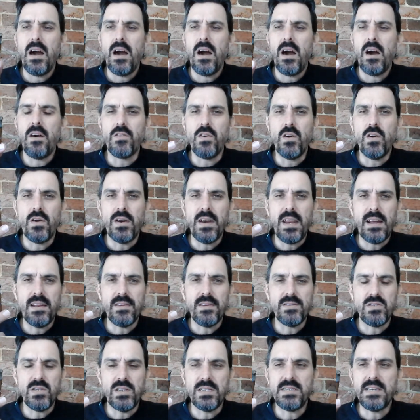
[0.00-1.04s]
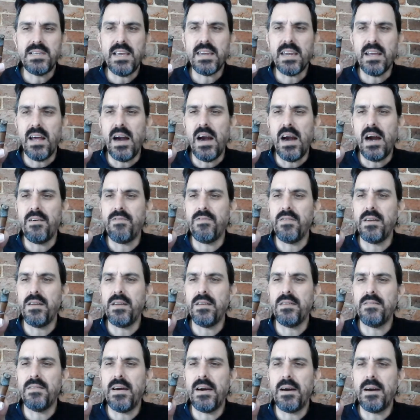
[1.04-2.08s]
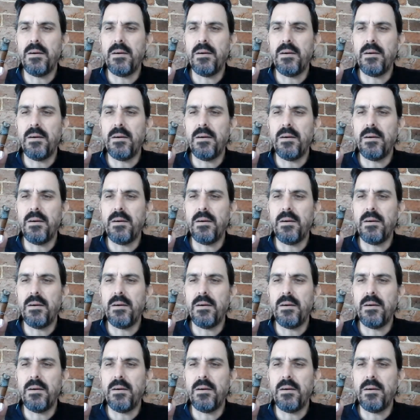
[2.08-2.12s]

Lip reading: I've gone now into the second half, and